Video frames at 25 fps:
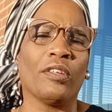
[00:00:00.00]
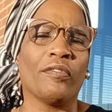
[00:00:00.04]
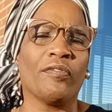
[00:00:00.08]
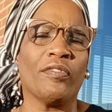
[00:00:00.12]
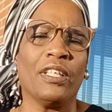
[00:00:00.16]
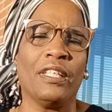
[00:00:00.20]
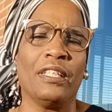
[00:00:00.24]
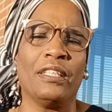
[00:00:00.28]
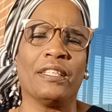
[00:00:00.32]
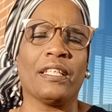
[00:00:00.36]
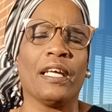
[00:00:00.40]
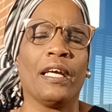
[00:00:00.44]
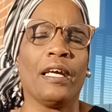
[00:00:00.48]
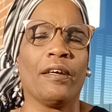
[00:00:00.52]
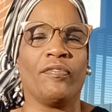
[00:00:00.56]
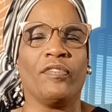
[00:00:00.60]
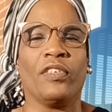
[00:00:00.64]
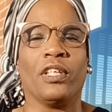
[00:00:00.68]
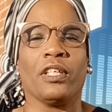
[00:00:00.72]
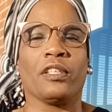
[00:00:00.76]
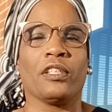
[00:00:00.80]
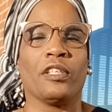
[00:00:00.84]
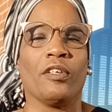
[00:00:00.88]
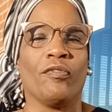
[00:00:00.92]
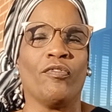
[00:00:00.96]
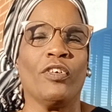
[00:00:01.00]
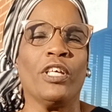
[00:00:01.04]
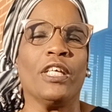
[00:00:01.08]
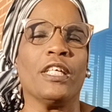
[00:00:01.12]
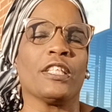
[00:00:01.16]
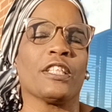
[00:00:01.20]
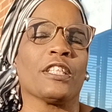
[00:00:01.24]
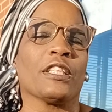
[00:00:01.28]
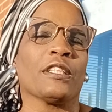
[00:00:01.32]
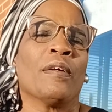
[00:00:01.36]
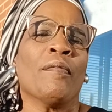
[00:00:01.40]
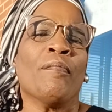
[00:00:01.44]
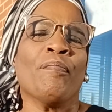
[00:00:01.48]
of these ethnic
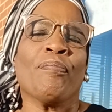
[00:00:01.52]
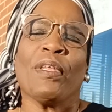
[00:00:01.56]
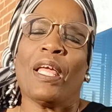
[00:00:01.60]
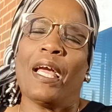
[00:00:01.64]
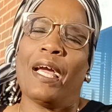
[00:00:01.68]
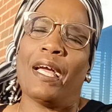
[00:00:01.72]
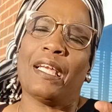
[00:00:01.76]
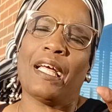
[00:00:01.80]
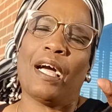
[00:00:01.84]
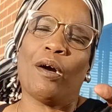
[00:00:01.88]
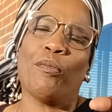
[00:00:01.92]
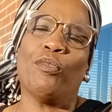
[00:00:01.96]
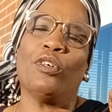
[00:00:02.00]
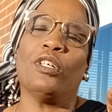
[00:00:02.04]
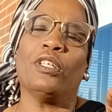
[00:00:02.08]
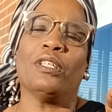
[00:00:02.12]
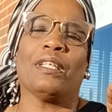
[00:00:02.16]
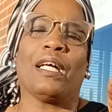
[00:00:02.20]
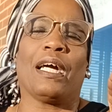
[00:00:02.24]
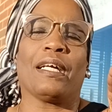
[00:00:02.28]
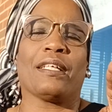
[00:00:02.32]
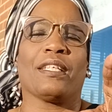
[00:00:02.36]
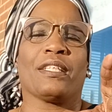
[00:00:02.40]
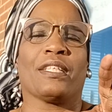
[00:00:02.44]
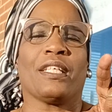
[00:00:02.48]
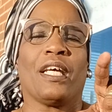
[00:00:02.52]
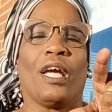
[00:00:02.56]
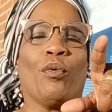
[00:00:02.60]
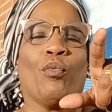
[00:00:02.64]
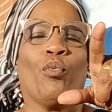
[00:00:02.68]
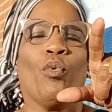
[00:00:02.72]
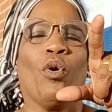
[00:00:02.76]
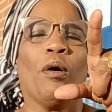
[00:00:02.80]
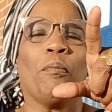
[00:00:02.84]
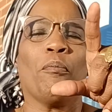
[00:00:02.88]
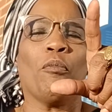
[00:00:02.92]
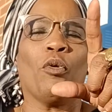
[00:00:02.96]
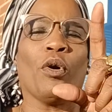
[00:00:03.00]
divisions. And I would like to say
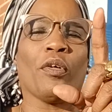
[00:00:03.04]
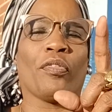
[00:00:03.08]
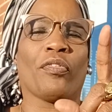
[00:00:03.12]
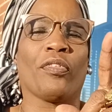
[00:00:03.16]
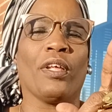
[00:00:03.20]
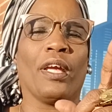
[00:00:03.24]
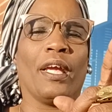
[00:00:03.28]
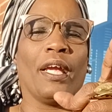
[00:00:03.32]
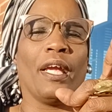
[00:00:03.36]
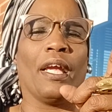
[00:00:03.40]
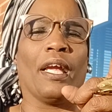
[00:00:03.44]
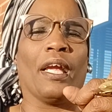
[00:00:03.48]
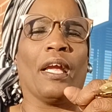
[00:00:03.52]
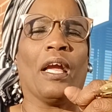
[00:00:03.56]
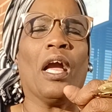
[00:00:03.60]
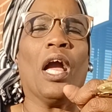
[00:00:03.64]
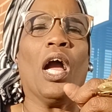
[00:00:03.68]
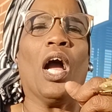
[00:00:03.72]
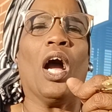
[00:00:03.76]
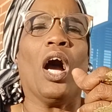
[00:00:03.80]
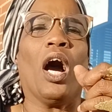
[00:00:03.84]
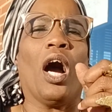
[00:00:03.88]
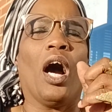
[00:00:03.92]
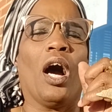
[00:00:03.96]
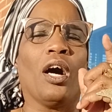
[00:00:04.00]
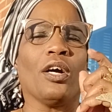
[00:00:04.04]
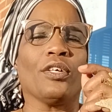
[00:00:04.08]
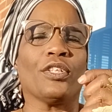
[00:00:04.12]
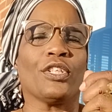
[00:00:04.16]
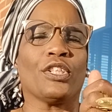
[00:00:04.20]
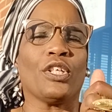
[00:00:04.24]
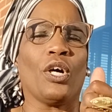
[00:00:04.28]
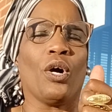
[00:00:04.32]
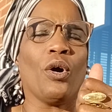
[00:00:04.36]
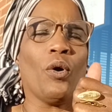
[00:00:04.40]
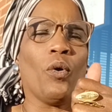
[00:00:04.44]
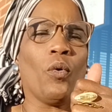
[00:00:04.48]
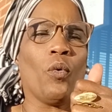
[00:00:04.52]
one more thing
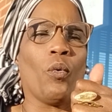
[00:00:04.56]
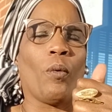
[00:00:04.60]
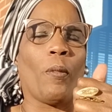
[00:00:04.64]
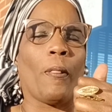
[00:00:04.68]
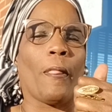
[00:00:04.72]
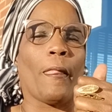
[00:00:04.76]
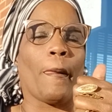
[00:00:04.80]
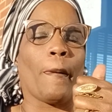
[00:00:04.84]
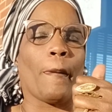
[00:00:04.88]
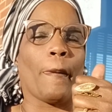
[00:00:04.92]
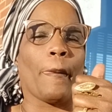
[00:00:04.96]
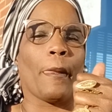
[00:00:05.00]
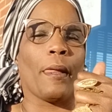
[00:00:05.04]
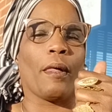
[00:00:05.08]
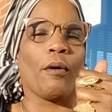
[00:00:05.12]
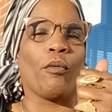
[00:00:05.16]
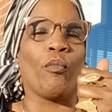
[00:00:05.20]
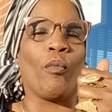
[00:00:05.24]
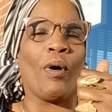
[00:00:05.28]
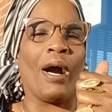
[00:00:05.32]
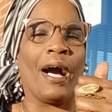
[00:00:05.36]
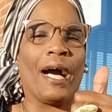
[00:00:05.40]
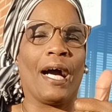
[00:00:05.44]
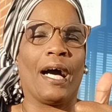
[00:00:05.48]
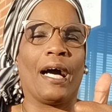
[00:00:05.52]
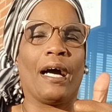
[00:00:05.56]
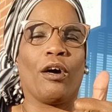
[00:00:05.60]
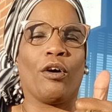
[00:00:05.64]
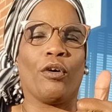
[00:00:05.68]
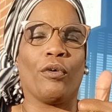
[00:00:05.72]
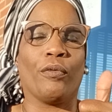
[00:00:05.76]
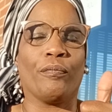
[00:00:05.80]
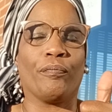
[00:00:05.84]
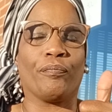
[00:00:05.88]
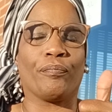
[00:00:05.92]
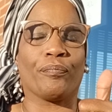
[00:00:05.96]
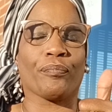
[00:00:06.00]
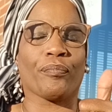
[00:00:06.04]
also.
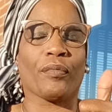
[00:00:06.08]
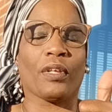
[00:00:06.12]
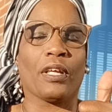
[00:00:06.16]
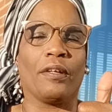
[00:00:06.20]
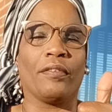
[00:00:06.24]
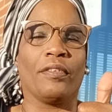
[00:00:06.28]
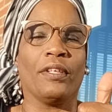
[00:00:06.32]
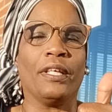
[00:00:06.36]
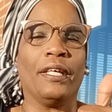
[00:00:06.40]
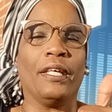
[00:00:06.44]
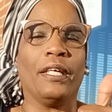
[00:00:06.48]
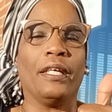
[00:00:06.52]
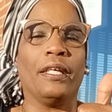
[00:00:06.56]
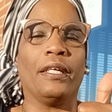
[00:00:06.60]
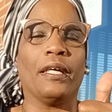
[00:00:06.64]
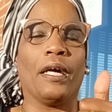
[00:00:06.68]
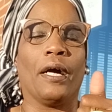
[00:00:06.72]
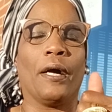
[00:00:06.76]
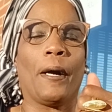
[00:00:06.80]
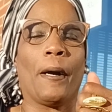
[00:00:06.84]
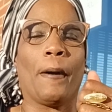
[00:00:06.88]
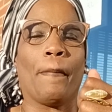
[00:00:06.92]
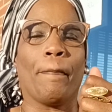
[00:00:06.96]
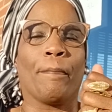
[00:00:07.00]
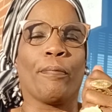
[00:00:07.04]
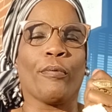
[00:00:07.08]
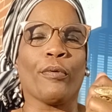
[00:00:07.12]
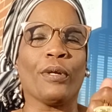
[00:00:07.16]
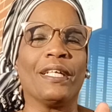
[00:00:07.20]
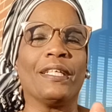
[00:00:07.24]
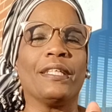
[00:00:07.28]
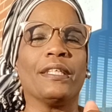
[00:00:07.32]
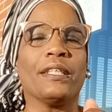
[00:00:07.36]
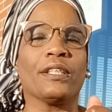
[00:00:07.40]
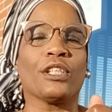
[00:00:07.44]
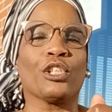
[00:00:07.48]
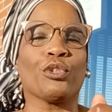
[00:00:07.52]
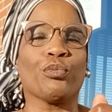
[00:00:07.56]
While the
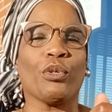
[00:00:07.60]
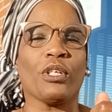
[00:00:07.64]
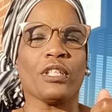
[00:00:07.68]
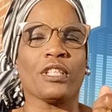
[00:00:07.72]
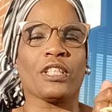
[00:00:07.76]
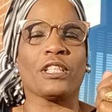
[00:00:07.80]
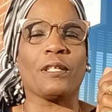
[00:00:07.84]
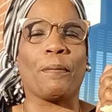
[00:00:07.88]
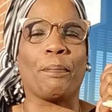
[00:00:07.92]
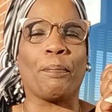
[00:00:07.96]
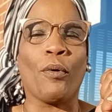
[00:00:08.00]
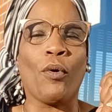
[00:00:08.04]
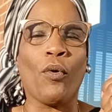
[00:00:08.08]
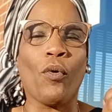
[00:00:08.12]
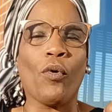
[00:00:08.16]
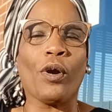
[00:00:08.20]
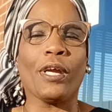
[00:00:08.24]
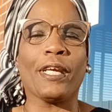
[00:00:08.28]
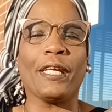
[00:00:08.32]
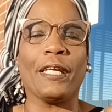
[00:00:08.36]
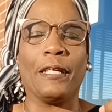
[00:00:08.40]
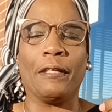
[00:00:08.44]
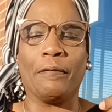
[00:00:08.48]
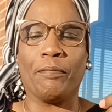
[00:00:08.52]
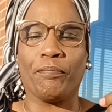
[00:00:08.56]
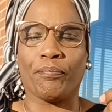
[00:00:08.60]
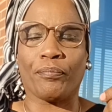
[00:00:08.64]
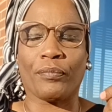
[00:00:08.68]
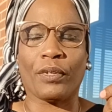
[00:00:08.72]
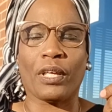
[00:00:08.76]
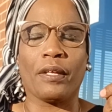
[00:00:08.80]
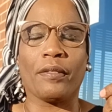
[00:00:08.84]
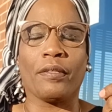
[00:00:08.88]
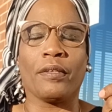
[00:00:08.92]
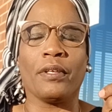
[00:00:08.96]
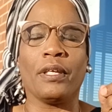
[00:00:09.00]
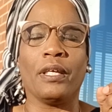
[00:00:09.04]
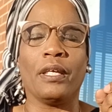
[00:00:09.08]
British was supporting
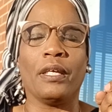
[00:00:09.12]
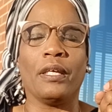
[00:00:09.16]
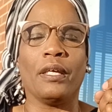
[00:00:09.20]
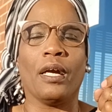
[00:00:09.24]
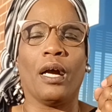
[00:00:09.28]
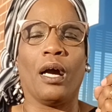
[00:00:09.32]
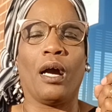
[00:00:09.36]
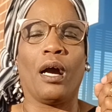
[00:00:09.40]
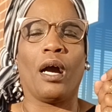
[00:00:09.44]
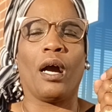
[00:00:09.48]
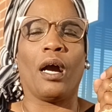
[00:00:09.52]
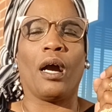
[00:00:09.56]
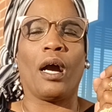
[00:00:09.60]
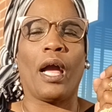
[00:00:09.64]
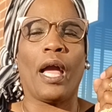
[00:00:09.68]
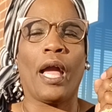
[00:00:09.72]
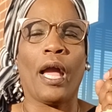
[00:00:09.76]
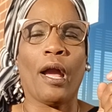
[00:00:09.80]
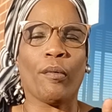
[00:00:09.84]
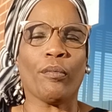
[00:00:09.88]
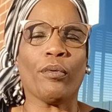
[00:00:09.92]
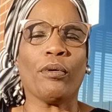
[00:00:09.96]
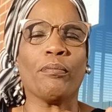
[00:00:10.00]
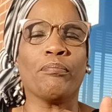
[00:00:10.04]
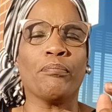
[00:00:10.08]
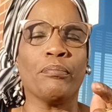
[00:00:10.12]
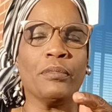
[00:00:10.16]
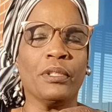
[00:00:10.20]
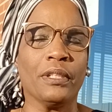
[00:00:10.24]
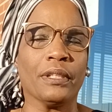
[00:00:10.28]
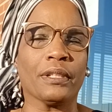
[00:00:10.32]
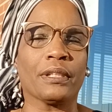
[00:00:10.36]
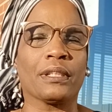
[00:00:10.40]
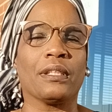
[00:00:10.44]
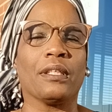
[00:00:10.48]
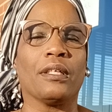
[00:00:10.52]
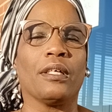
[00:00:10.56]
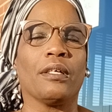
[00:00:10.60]
the Arab
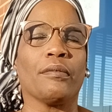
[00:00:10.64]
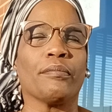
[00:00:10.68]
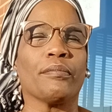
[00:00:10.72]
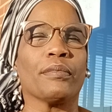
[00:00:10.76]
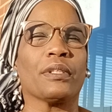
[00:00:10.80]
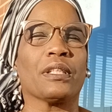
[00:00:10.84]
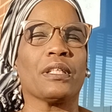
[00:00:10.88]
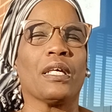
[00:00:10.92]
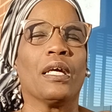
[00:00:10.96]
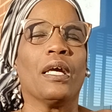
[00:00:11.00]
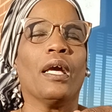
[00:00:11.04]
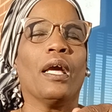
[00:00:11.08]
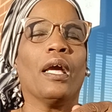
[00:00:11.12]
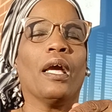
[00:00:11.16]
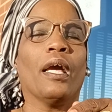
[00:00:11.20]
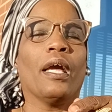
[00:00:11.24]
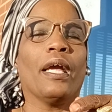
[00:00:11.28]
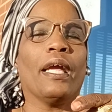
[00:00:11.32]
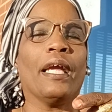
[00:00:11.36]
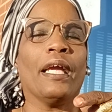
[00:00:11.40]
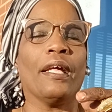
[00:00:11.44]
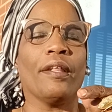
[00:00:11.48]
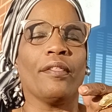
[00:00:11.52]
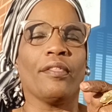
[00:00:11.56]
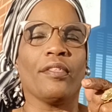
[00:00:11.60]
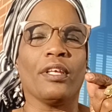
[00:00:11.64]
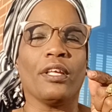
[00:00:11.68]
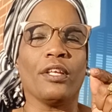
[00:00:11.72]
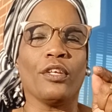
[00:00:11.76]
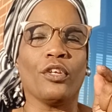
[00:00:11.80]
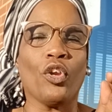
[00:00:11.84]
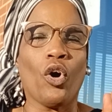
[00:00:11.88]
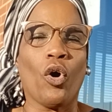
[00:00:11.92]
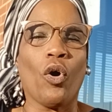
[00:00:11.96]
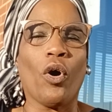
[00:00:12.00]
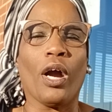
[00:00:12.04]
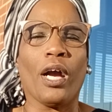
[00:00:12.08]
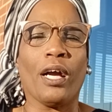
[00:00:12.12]
Muslims in the
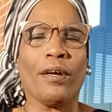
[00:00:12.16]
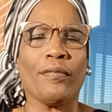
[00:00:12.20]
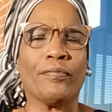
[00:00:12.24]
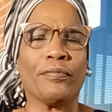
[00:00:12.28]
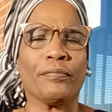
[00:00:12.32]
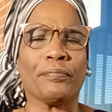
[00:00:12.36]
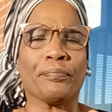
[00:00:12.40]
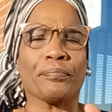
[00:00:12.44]
north,